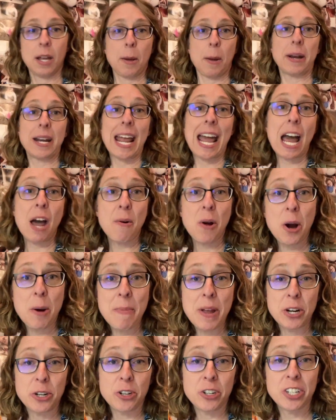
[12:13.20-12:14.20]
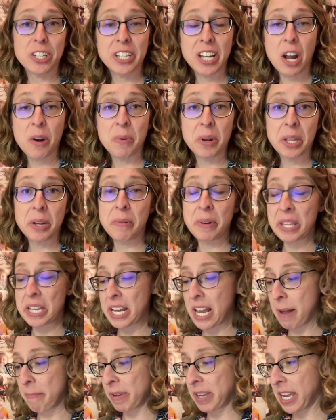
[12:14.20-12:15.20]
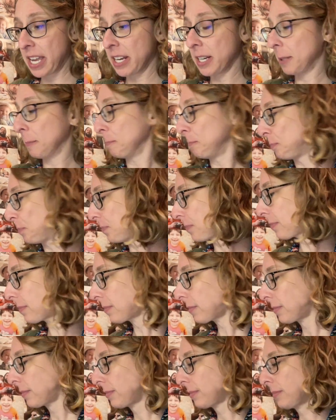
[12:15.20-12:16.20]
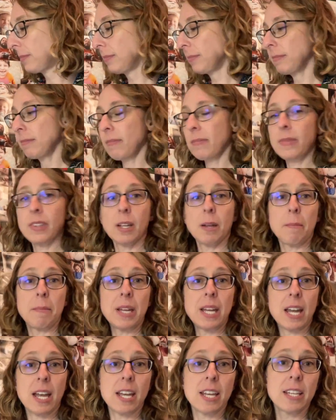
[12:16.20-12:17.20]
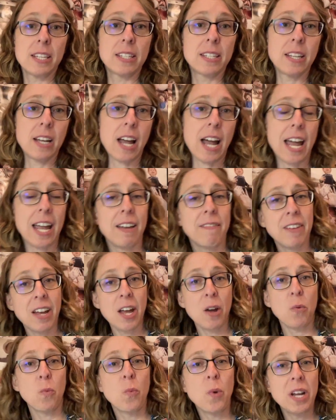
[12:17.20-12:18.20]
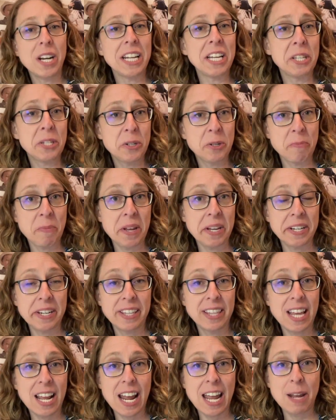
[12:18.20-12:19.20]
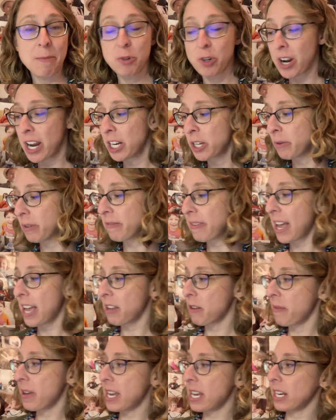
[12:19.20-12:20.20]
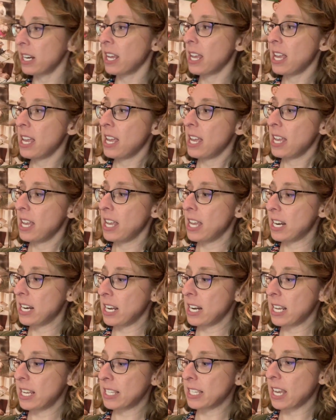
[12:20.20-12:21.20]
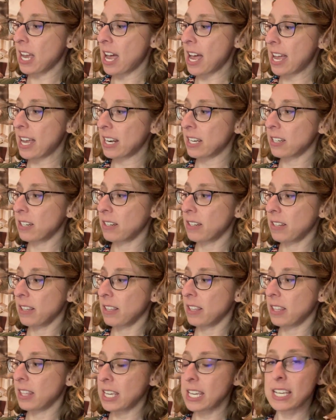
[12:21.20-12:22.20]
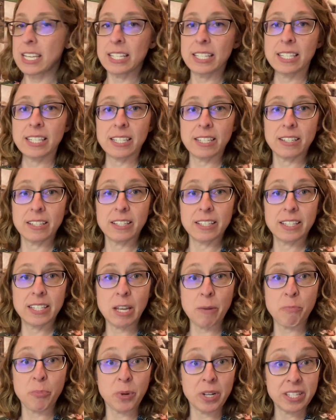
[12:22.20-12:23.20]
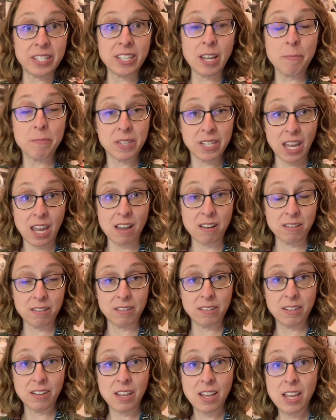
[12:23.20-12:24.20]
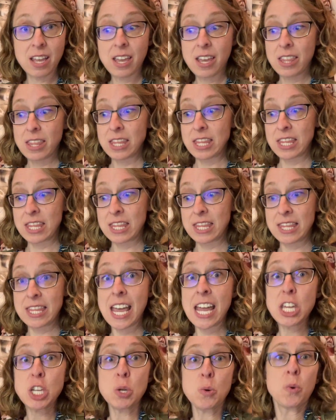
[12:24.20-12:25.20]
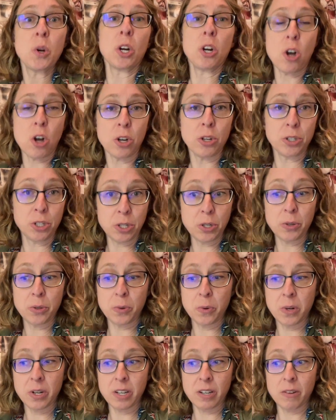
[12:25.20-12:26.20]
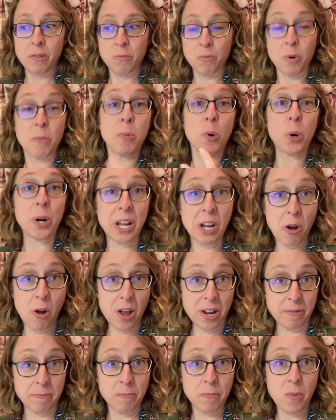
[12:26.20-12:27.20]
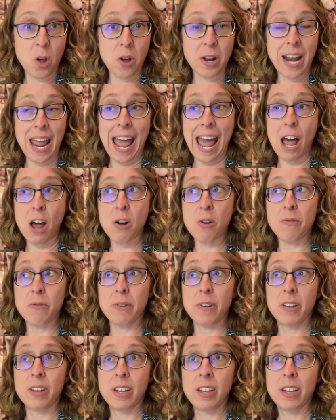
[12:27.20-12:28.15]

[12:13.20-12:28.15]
now our measure just got really, really complicated because I have got one instrument that I am trying to evaluate, and it has got these separate subscales that you could all do reporting on how